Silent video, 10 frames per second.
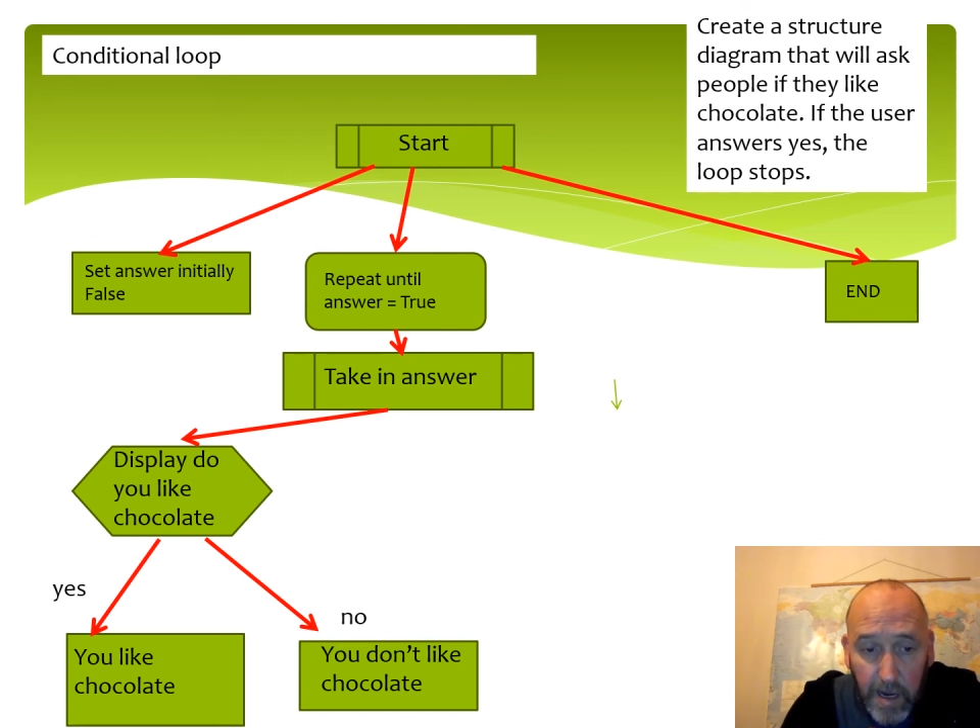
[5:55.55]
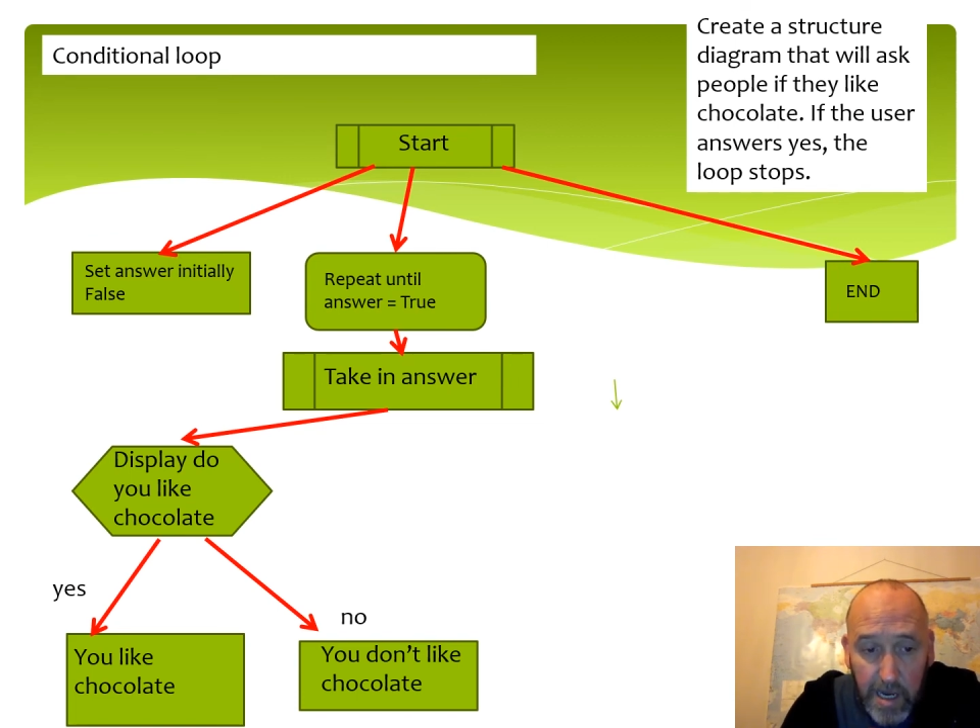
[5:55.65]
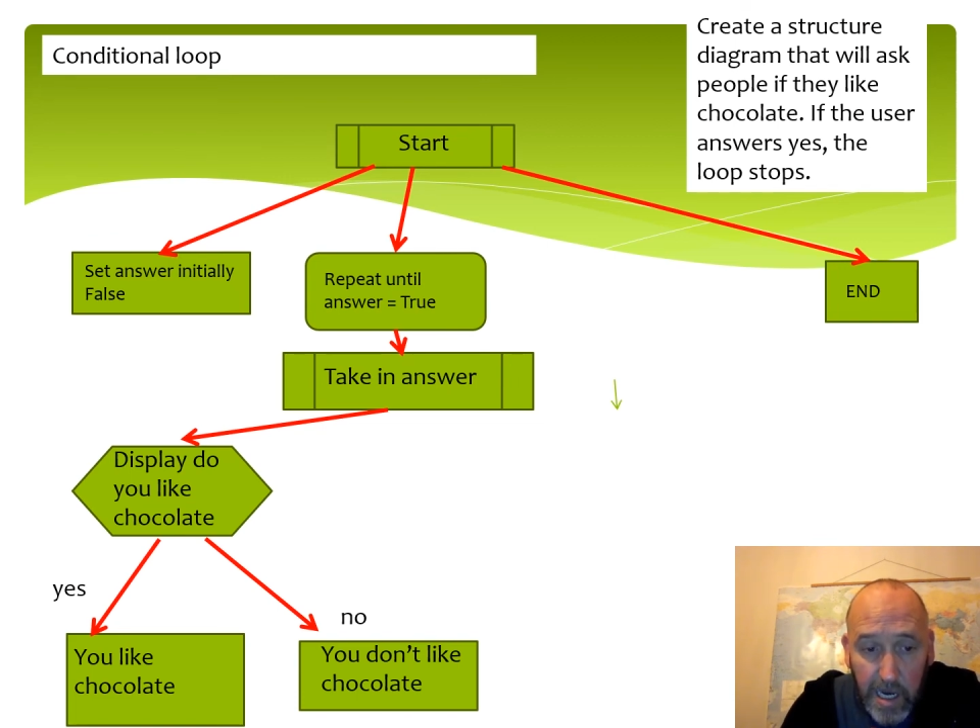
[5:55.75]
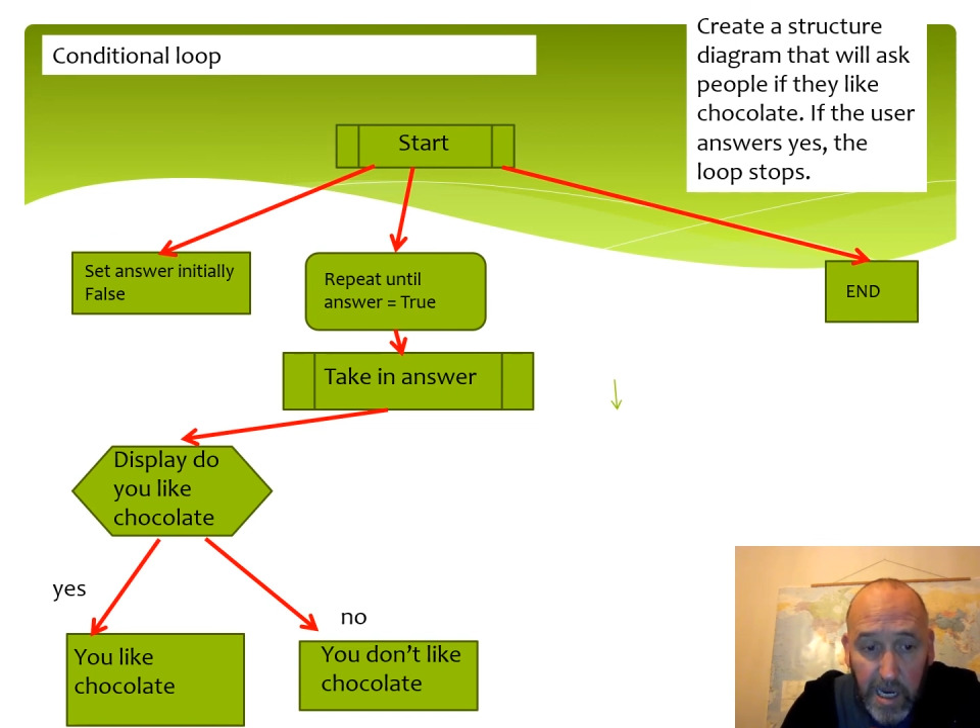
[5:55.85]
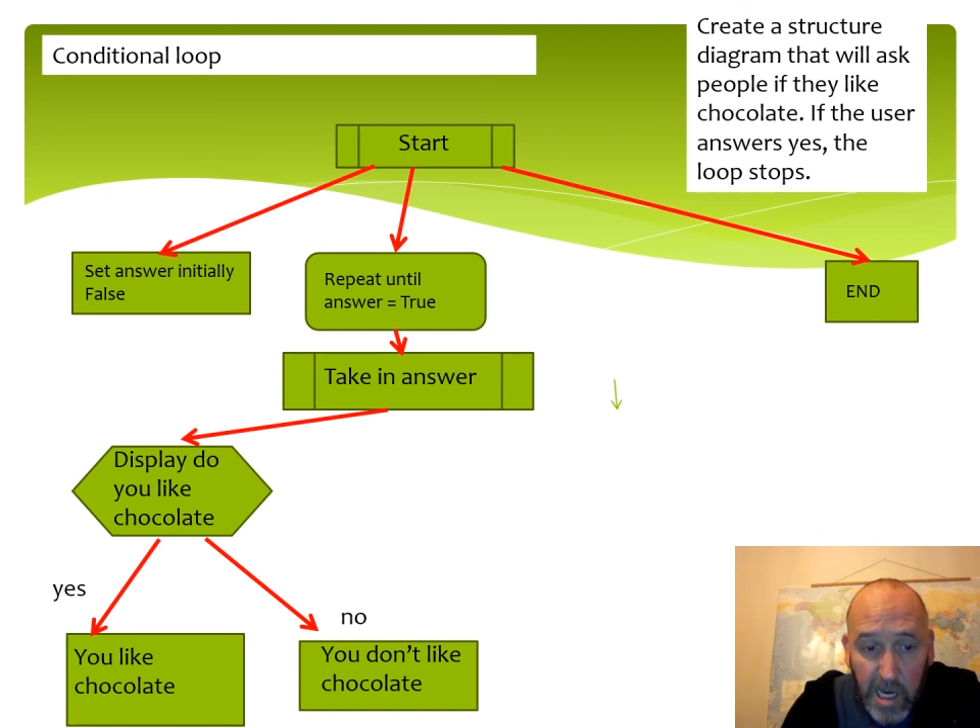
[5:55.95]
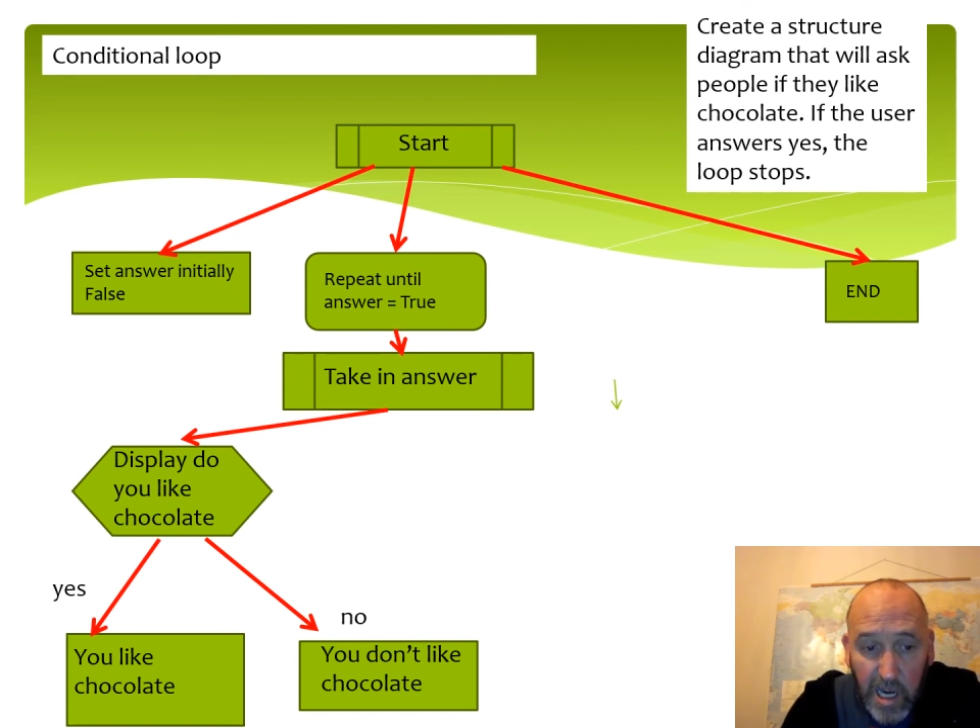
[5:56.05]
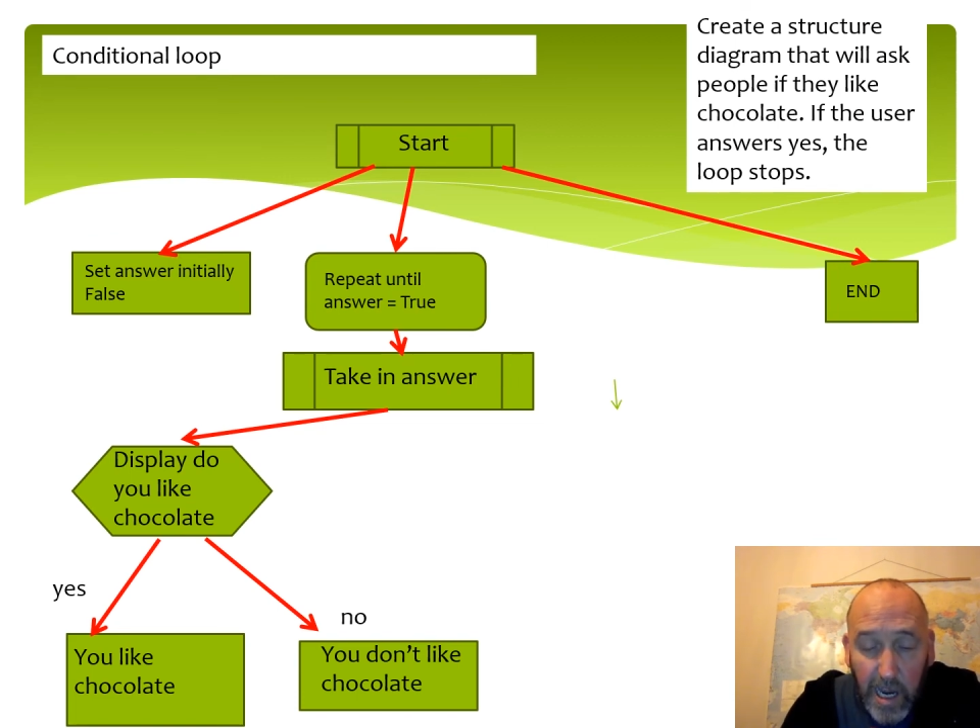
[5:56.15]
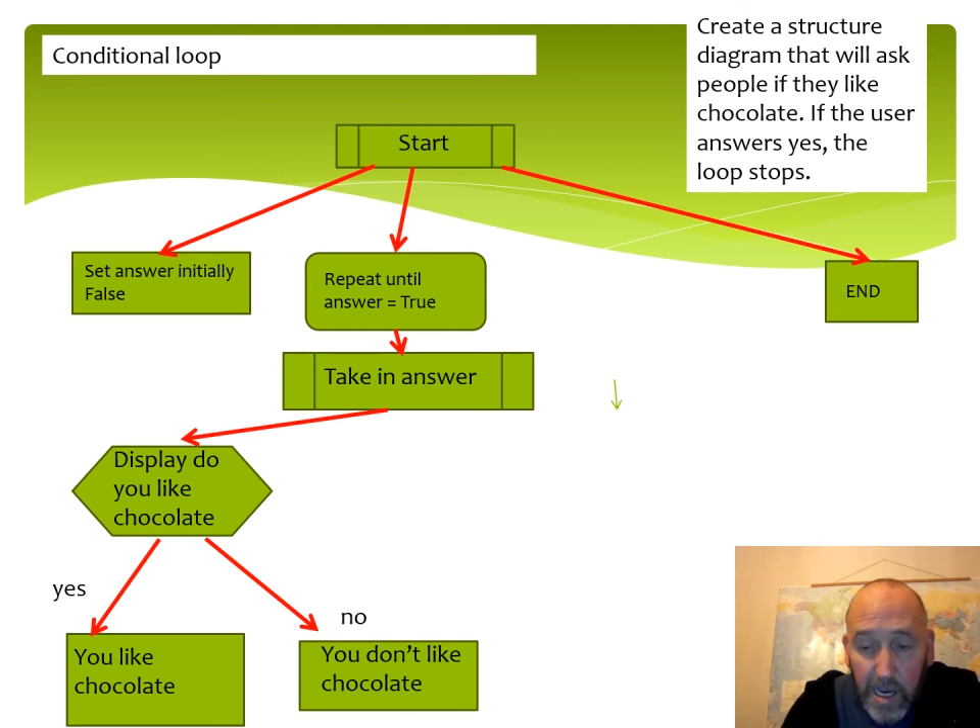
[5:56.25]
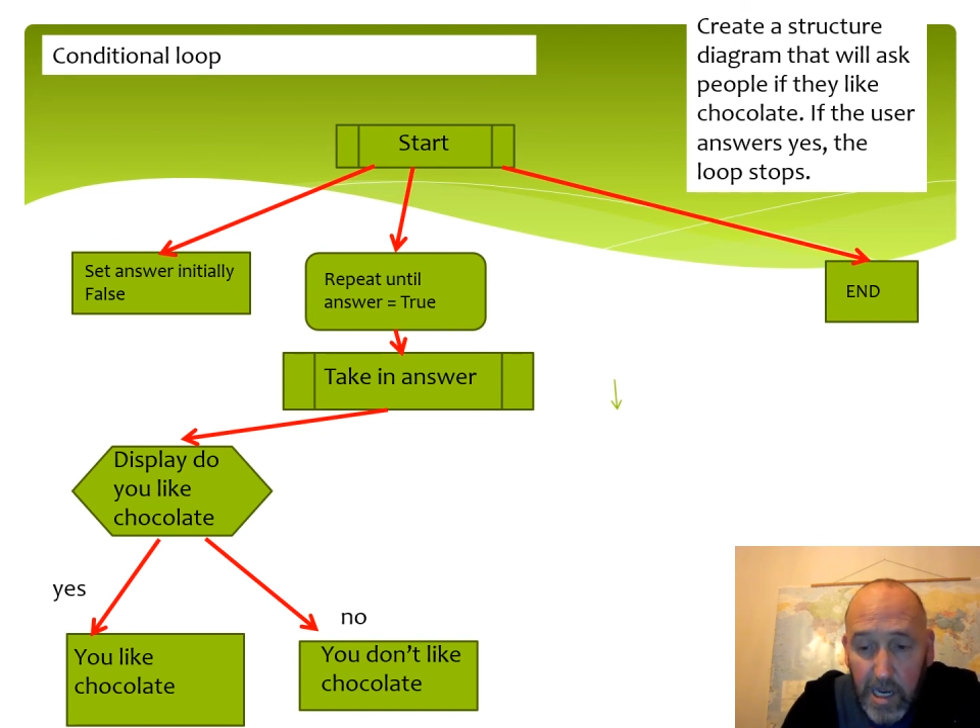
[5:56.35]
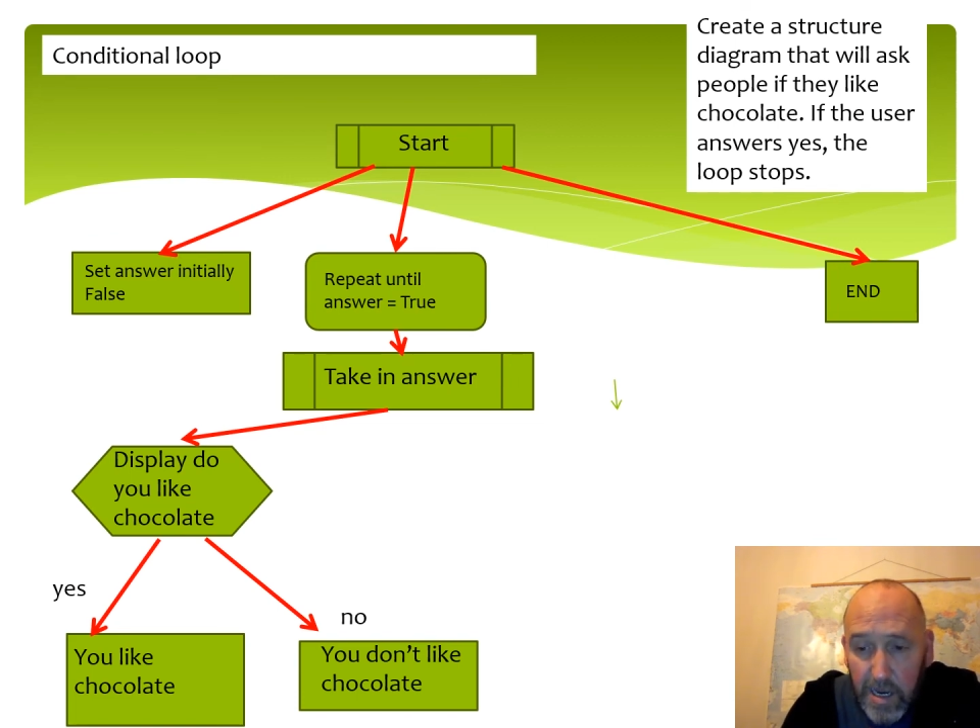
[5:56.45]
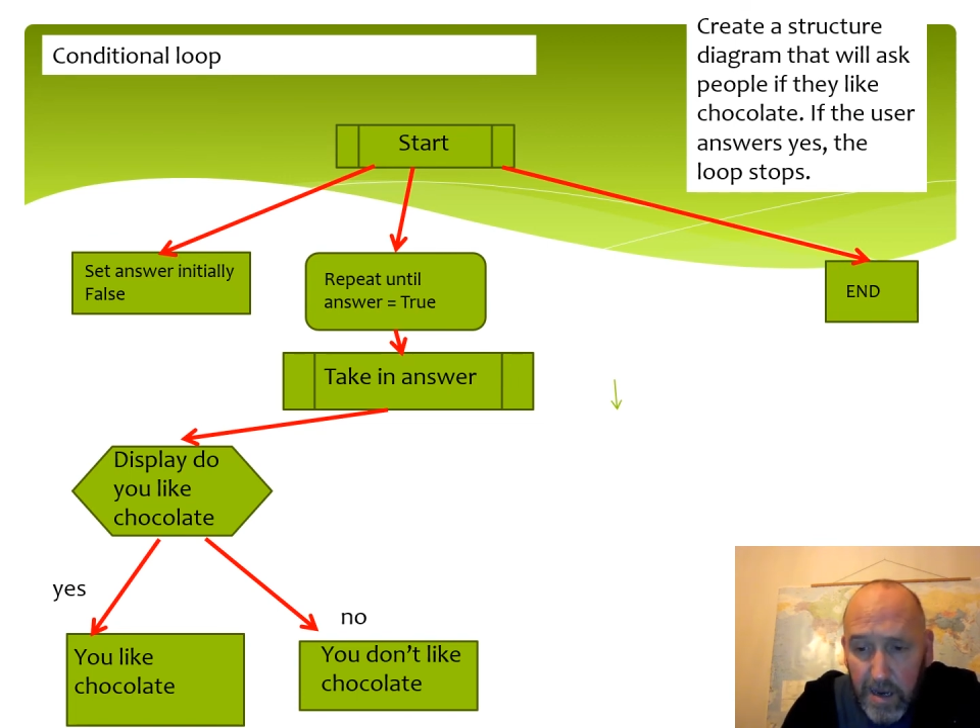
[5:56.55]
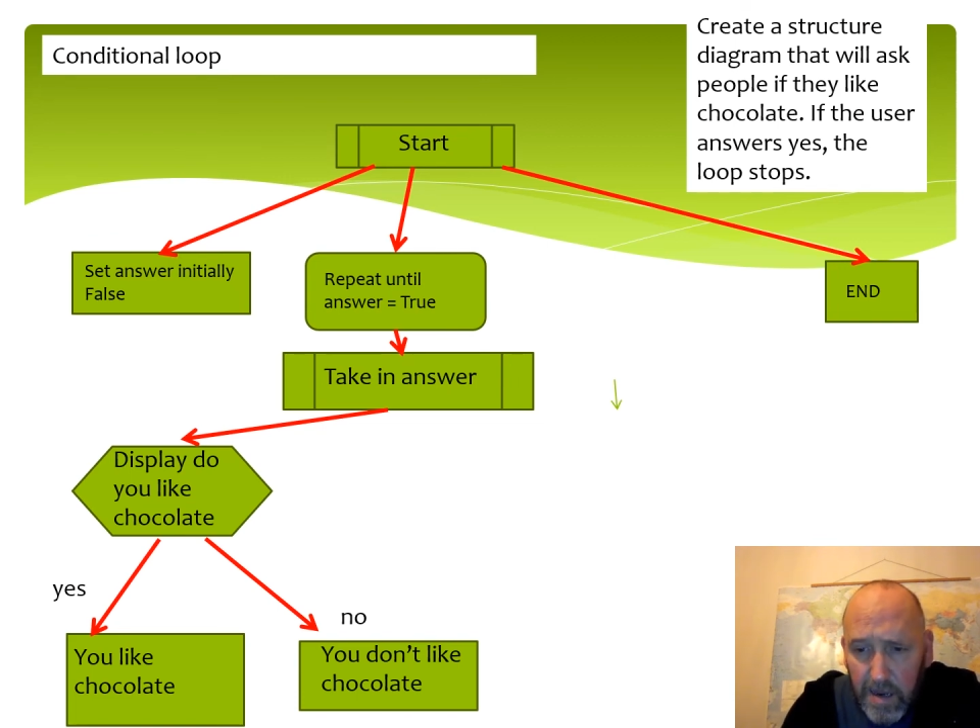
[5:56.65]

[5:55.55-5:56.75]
says yes.